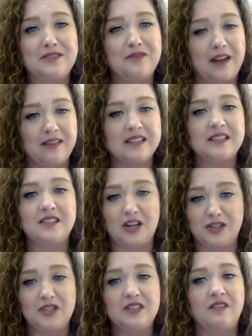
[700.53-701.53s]
violence
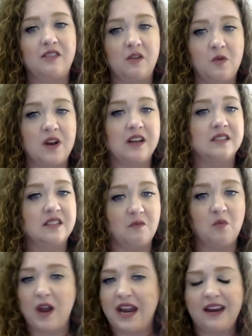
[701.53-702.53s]
touches everyone in some
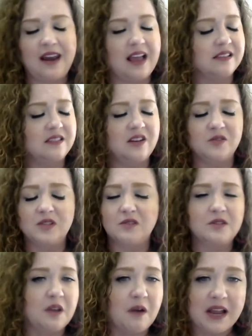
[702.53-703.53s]
way. It has no
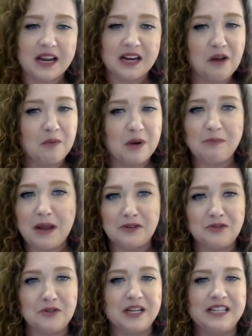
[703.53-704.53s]
socioeconomic
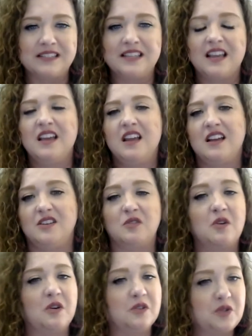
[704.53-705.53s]
boundaries, no
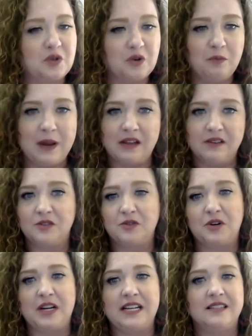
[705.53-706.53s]
cultural
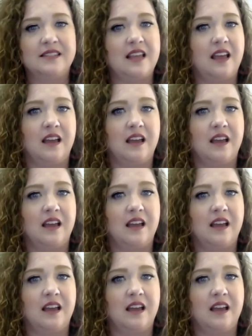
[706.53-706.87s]
boundaries,